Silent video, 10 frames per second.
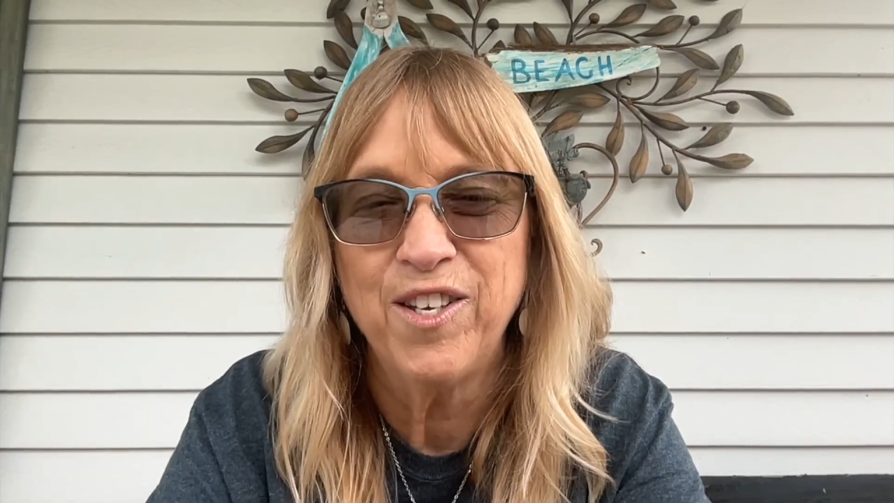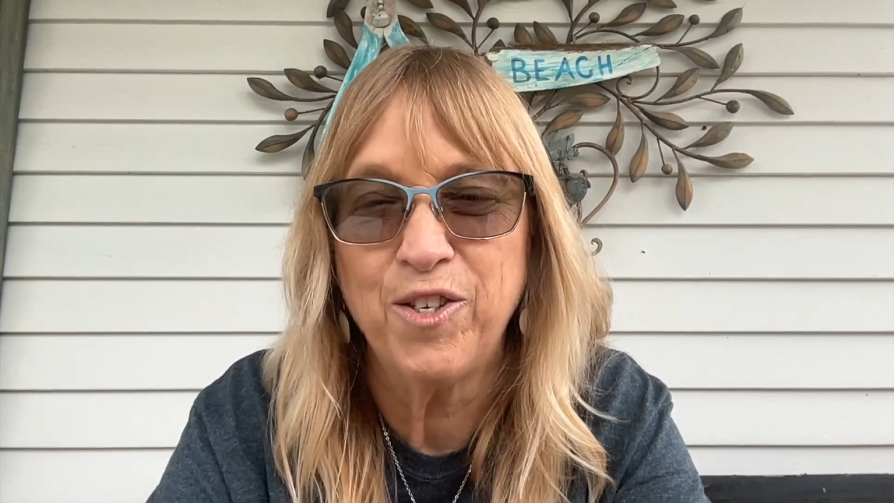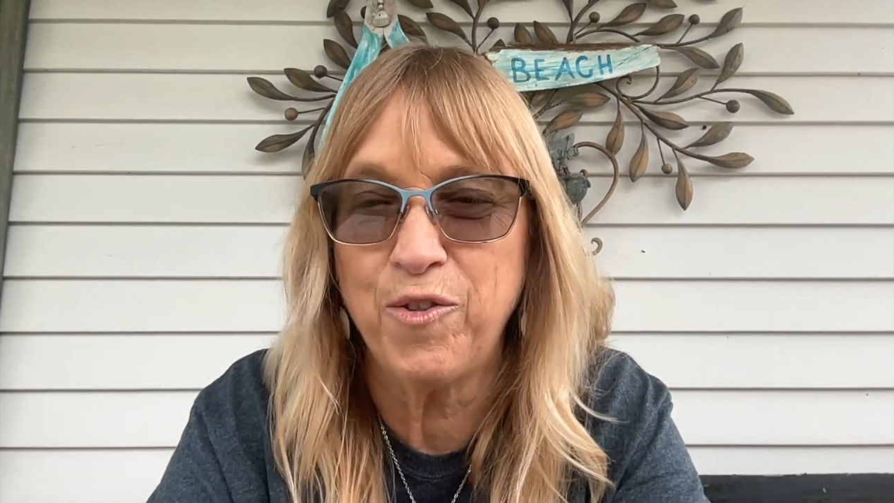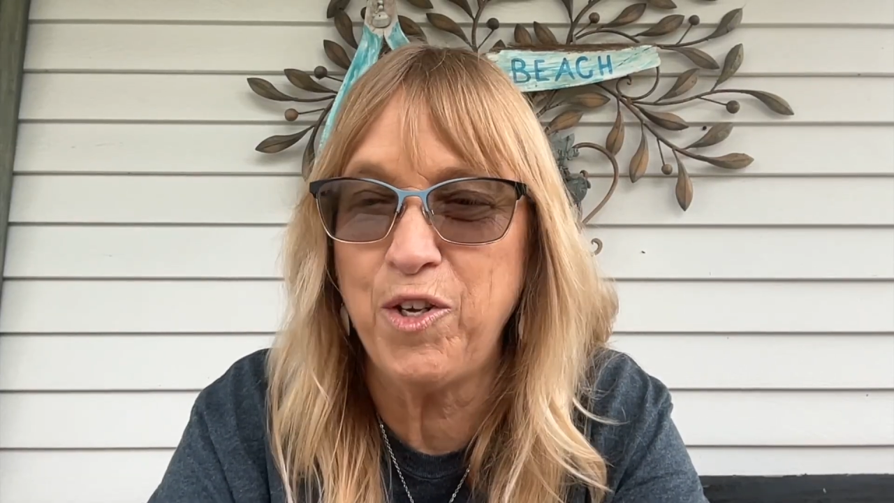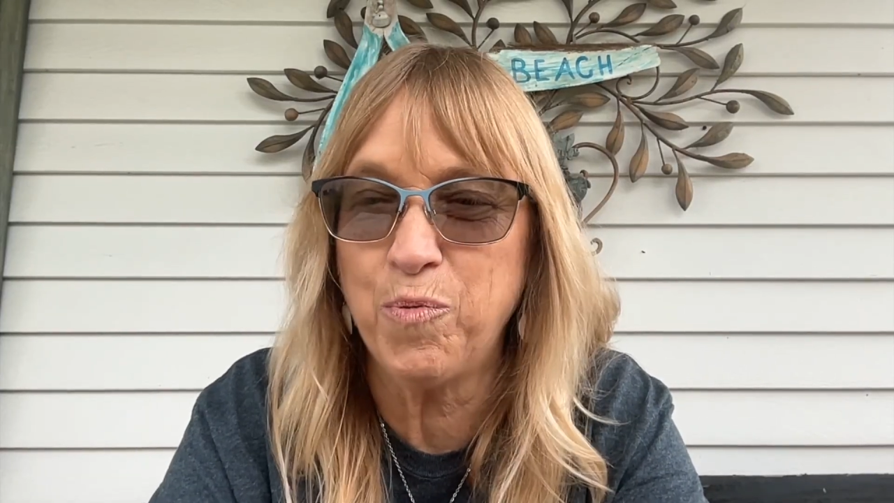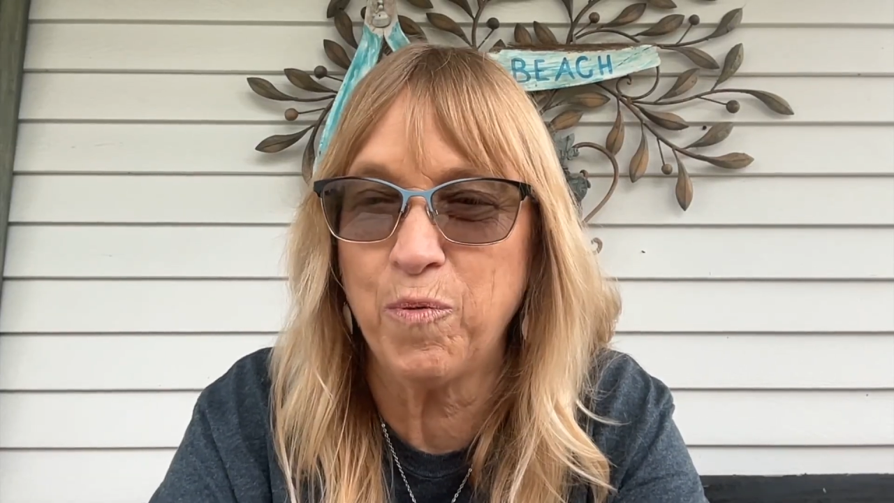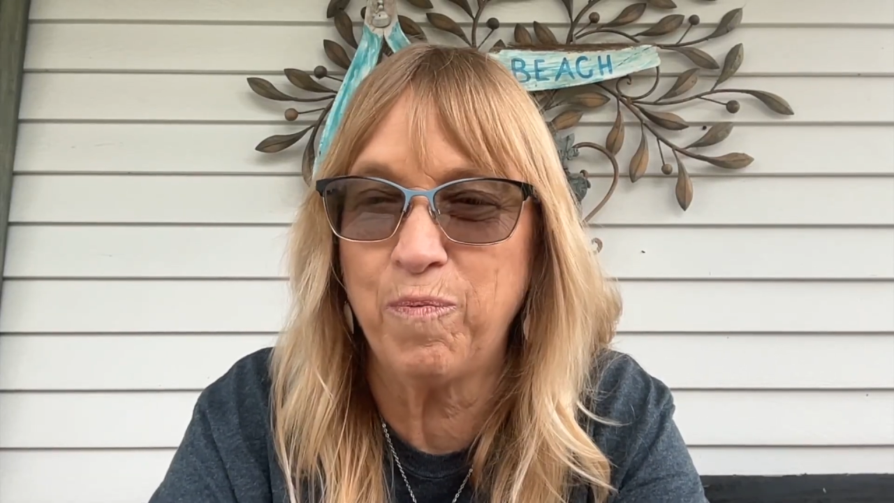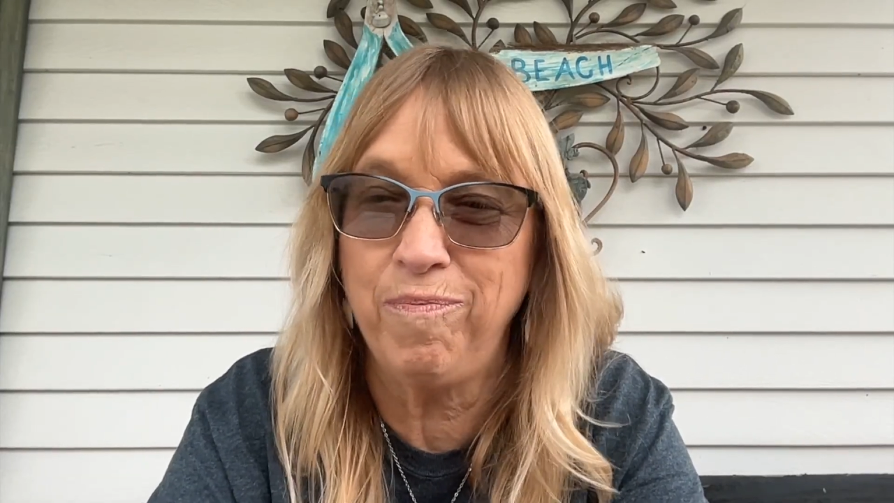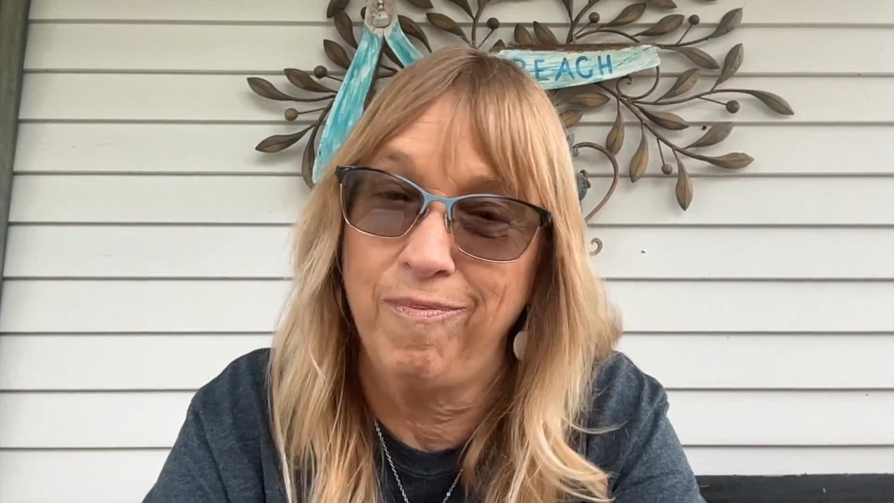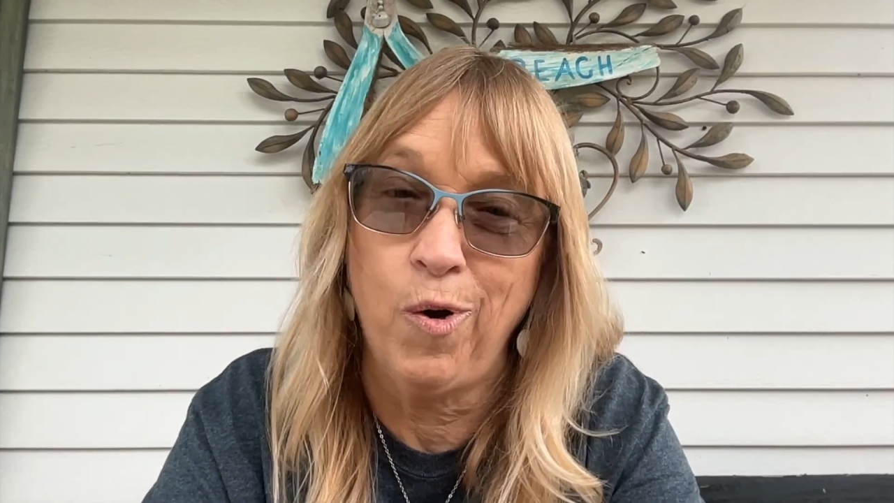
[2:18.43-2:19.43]
So these were
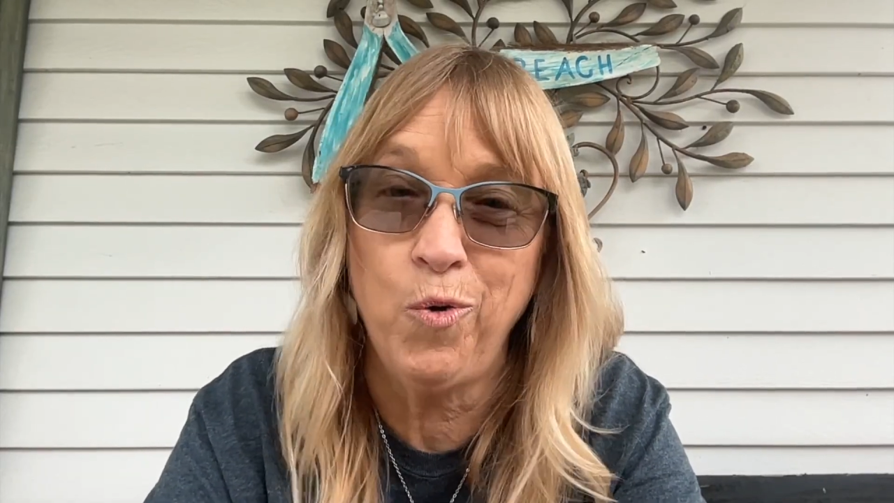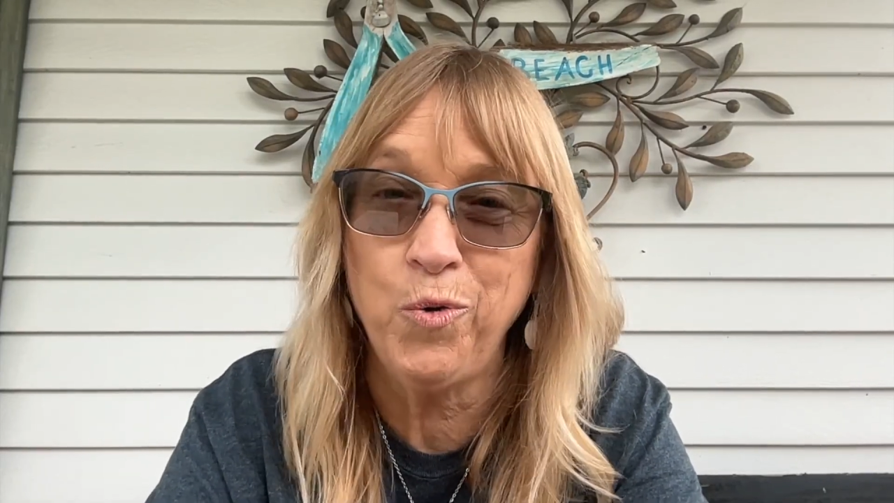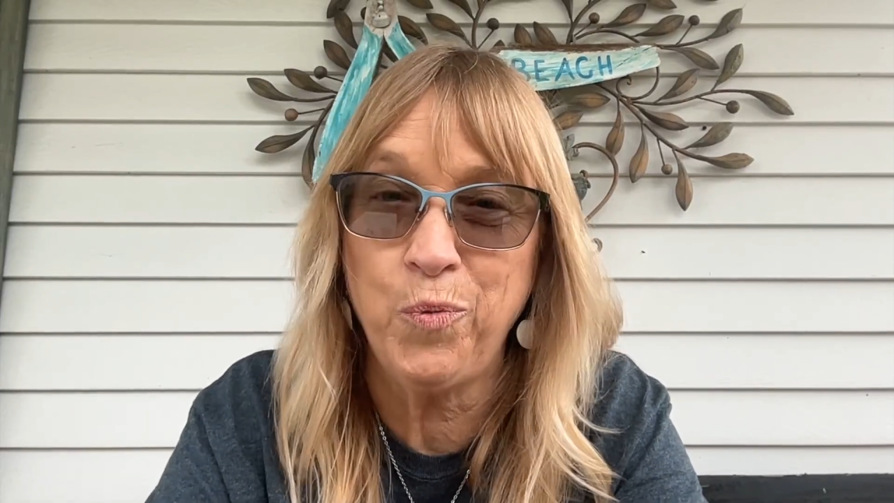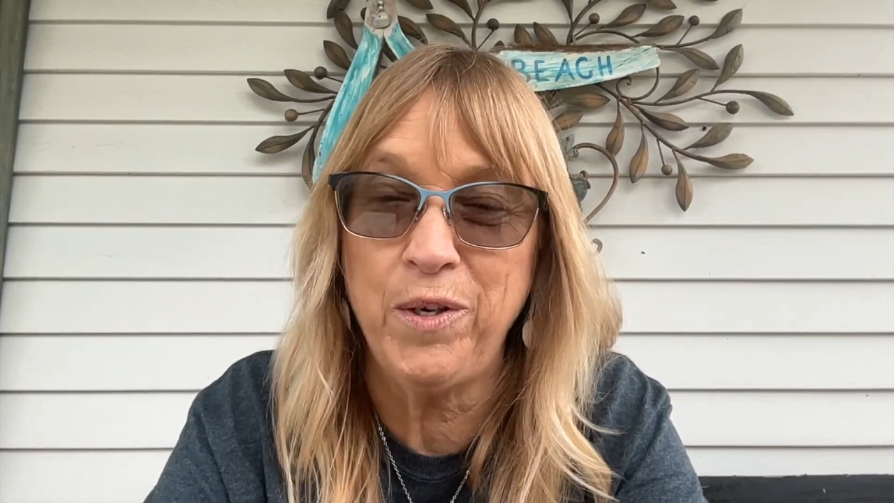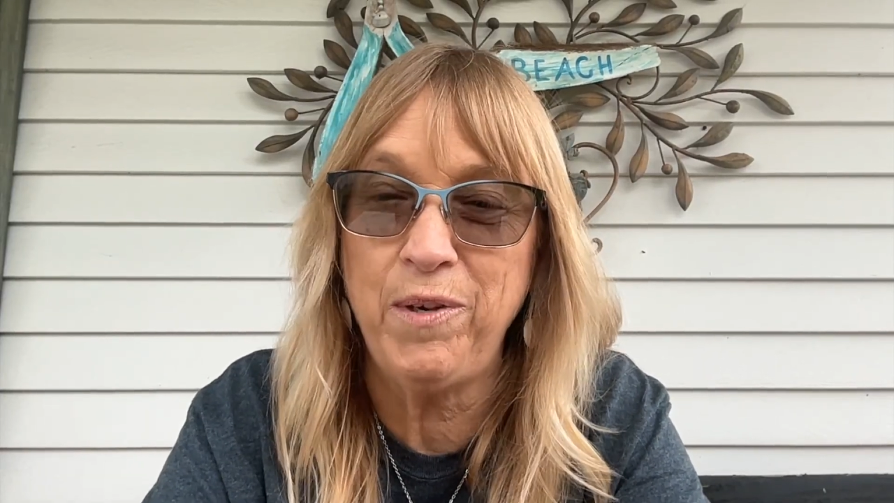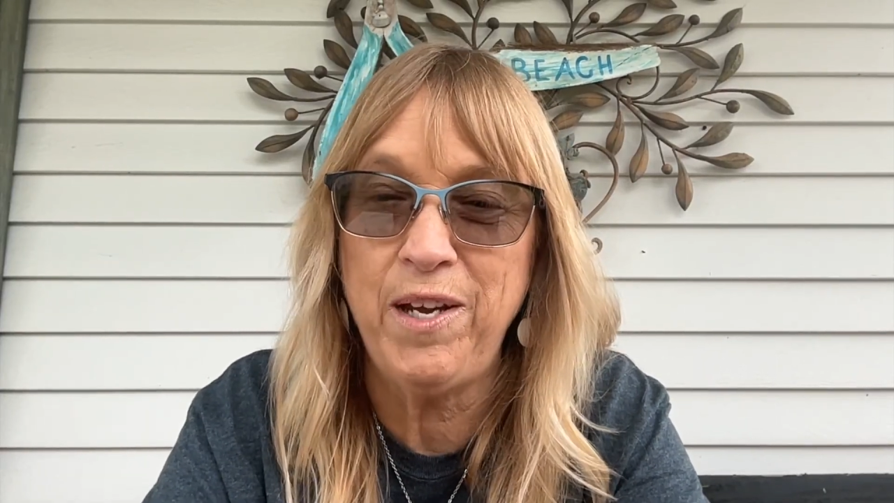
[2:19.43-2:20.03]
old when